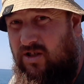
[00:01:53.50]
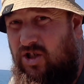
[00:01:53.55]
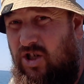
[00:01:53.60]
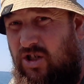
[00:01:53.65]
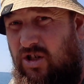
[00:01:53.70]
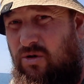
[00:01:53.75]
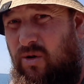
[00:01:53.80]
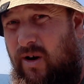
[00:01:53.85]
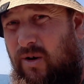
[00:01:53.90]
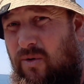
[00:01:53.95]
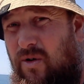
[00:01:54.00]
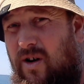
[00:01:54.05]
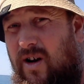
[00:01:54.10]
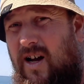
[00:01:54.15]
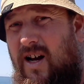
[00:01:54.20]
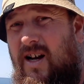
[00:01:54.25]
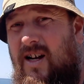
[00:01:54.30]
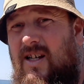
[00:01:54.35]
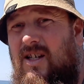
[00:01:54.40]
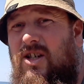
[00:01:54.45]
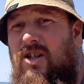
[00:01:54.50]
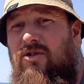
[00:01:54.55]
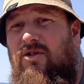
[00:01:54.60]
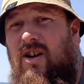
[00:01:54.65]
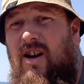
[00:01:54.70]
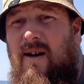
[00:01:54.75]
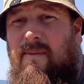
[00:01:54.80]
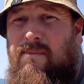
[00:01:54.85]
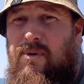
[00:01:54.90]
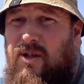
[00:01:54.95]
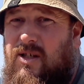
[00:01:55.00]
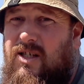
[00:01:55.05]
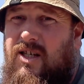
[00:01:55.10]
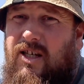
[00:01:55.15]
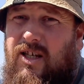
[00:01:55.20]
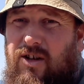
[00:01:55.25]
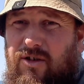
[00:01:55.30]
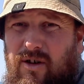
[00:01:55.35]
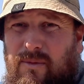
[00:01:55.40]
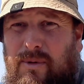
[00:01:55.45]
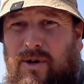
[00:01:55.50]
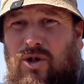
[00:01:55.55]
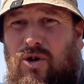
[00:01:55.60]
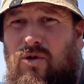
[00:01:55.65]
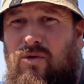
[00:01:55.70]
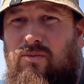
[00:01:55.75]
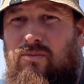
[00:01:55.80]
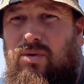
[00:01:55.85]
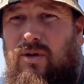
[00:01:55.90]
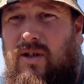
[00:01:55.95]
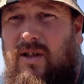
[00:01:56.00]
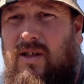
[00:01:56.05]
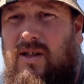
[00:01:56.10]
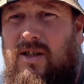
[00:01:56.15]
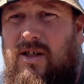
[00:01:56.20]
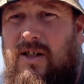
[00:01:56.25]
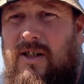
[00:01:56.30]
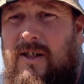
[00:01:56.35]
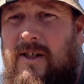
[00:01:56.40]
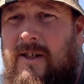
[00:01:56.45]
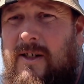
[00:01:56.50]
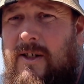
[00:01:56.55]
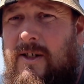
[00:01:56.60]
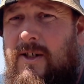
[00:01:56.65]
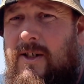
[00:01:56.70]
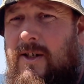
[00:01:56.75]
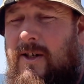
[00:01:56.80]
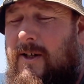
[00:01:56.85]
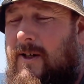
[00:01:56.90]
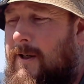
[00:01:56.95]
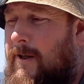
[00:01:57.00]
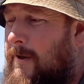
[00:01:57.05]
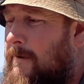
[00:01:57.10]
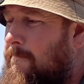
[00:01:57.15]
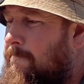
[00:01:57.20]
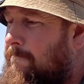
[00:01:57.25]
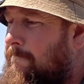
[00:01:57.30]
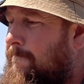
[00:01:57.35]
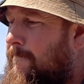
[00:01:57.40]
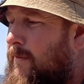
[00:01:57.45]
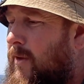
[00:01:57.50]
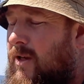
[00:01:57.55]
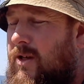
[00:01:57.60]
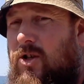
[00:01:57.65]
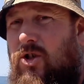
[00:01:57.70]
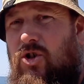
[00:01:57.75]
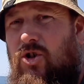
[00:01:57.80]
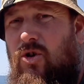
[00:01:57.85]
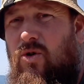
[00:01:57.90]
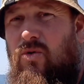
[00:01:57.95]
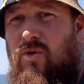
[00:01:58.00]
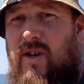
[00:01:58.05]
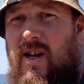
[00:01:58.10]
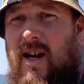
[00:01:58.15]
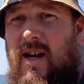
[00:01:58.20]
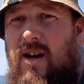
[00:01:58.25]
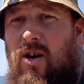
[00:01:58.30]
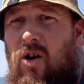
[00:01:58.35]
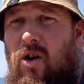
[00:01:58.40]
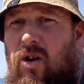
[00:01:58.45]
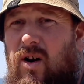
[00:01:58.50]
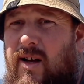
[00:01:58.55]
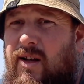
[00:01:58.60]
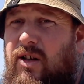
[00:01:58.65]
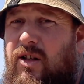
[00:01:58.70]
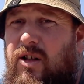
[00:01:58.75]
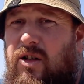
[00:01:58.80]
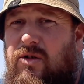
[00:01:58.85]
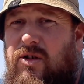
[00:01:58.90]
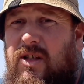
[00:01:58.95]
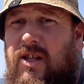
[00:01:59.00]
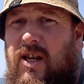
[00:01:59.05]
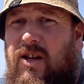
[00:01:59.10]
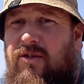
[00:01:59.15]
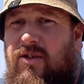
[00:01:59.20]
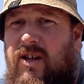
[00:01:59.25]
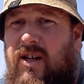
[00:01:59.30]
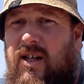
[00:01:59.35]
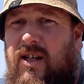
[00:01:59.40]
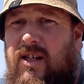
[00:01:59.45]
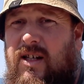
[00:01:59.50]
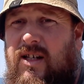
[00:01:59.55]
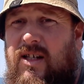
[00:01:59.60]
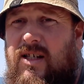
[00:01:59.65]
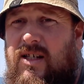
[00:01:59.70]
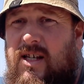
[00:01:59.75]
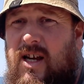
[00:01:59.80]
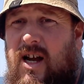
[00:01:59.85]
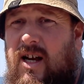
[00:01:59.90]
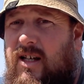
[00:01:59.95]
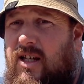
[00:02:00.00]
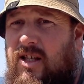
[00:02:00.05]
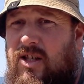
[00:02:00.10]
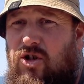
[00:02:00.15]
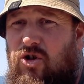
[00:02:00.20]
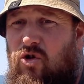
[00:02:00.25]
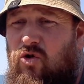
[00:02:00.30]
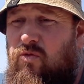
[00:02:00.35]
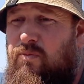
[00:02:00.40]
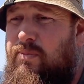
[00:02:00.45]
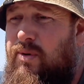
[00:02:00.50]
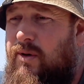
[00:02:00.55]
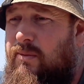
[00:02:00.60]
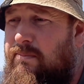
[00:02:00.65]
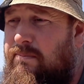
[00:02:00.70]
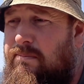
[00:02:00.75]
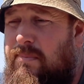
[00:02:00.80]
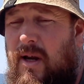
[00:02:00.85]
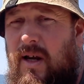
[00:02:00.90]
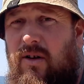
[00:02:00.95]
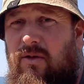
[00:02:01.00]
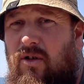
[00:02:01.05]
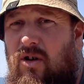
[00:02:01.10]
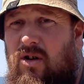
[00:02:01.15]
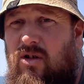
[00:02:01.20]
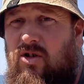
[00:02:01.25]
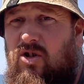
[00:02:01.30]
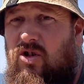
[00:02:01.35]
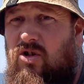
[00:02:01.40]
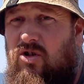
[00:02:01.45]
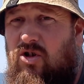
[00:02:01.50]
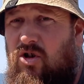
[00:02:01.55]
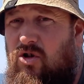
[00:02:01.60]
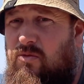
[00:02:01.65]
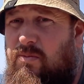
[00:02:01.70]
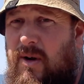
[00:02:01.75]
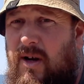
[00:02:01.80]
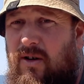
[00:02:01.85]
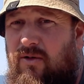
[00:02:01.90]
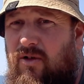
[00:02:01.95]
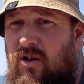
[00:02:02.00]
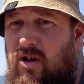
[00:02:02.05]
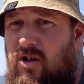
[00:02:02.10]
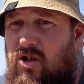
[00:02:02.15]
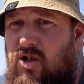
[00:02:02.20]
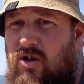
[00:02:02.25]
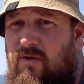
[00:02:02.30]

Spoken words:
just a quick one, guys. Remember to take your rubbish home, please. So yeah, all I'm going to do today really is target taupe. Big rods, 2 big rods,